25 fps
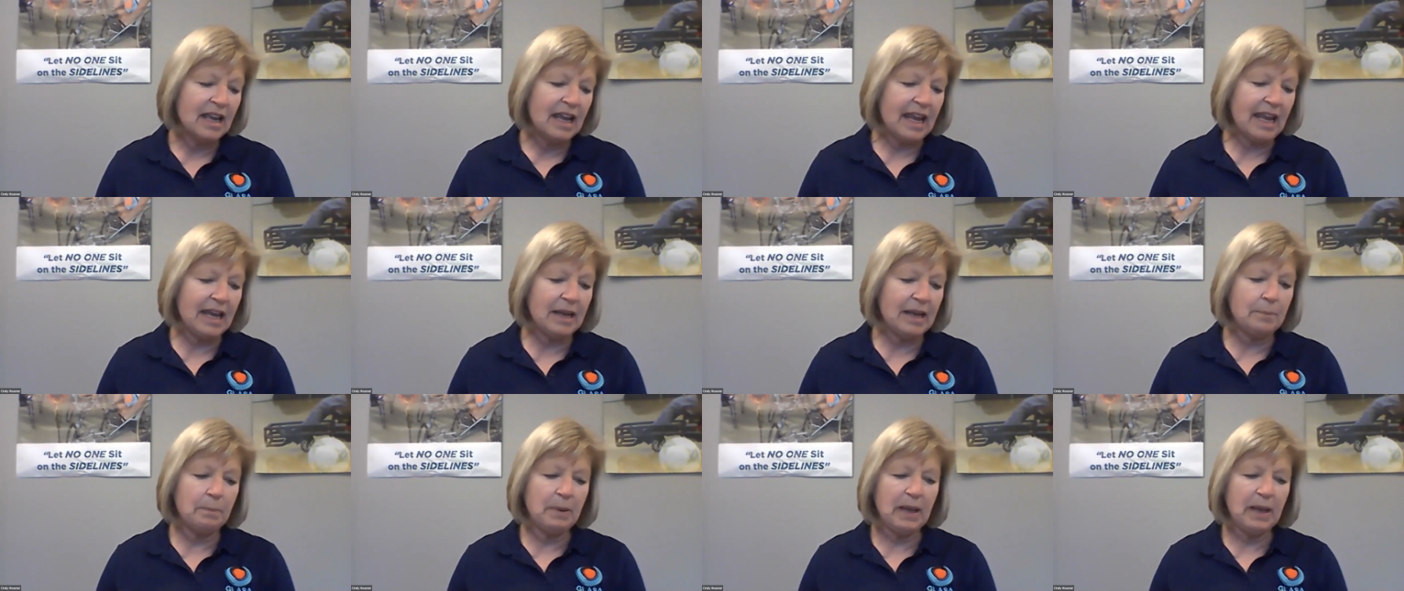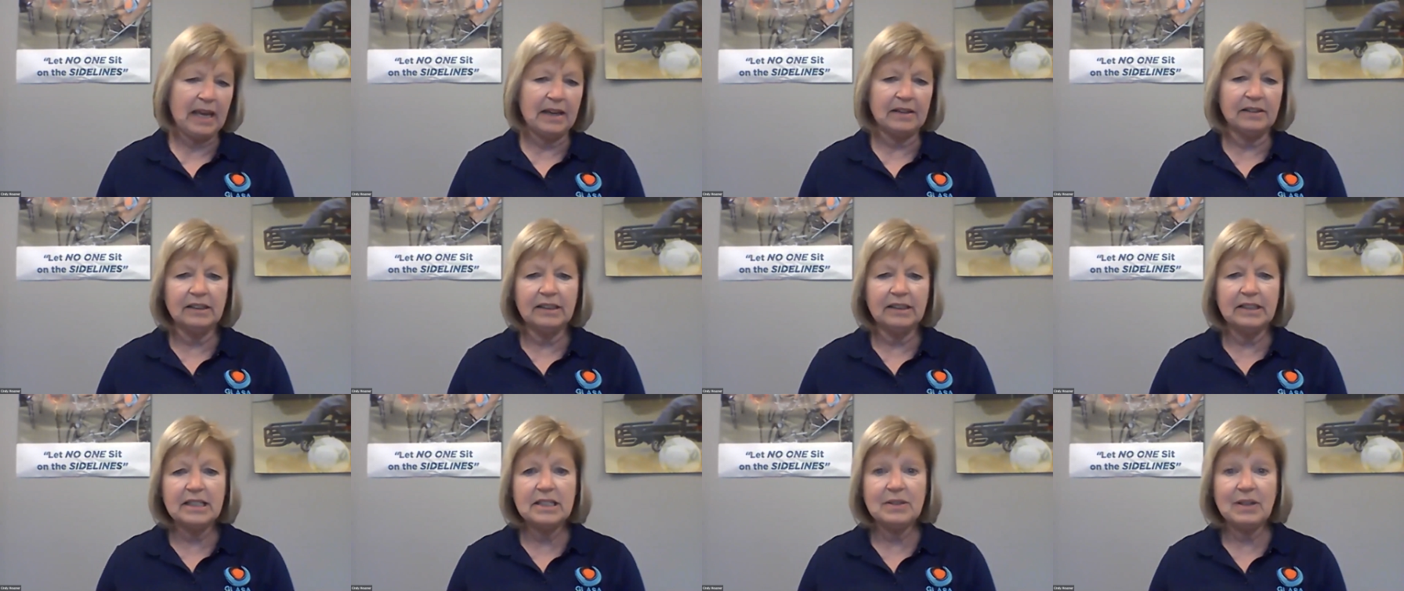and
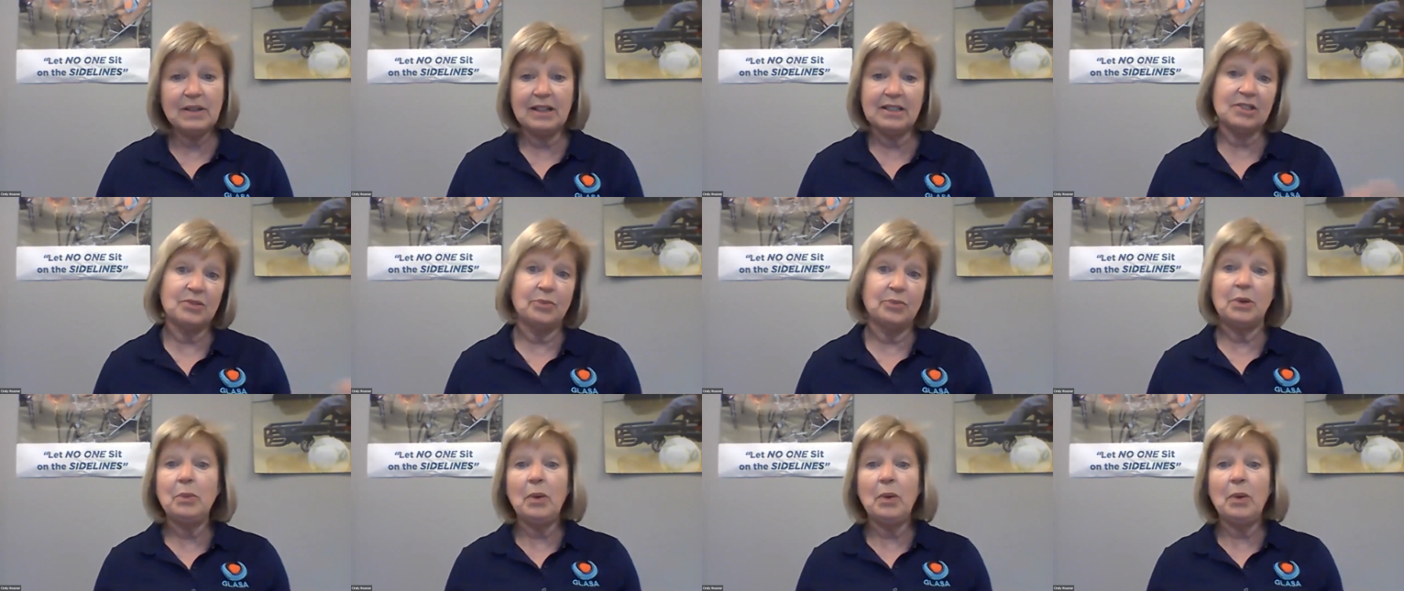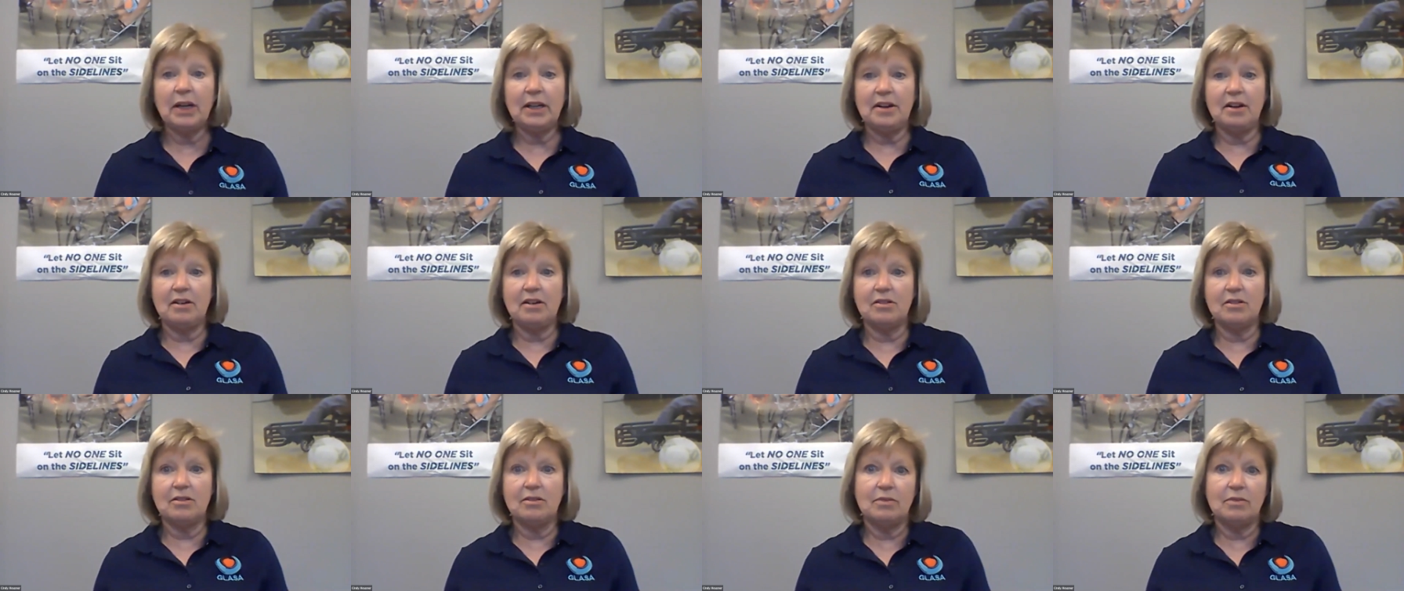panelists, because we want to
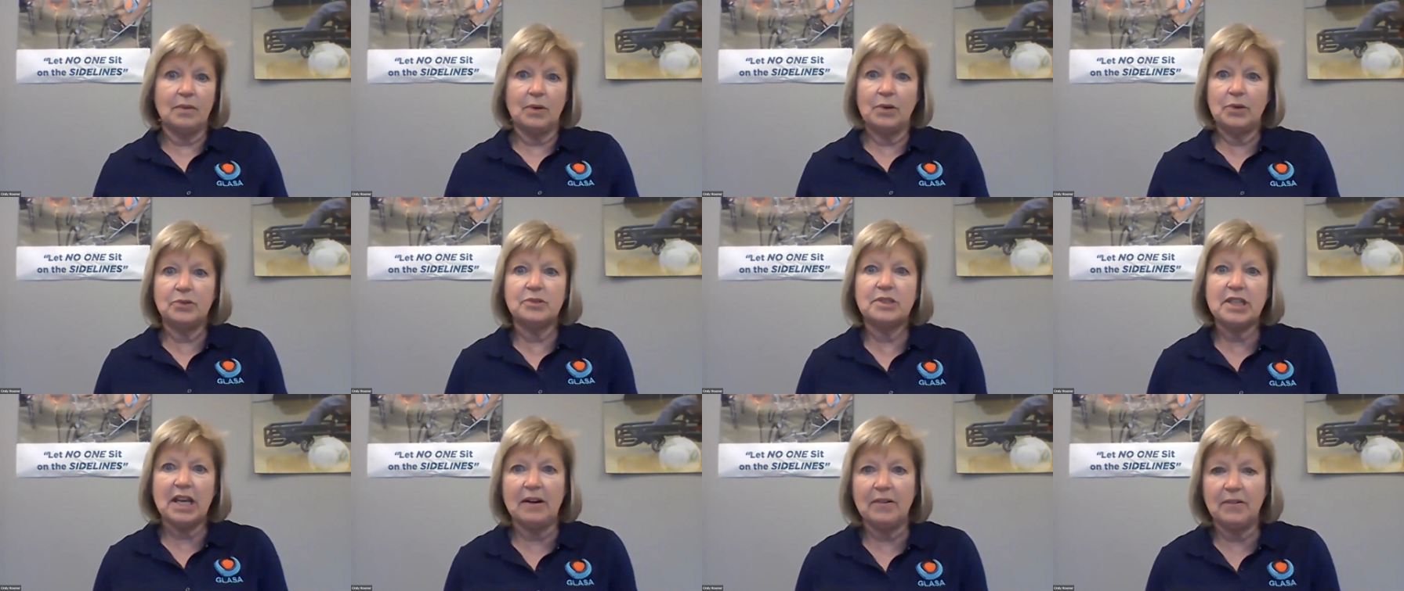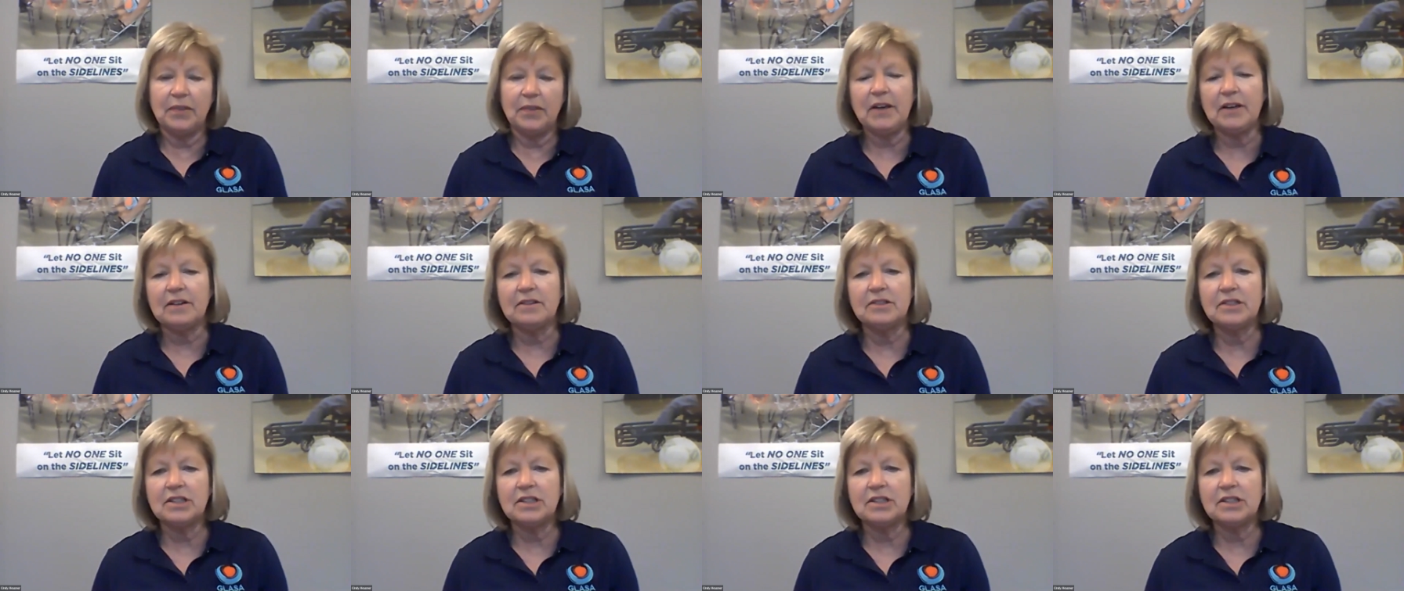know who's out there.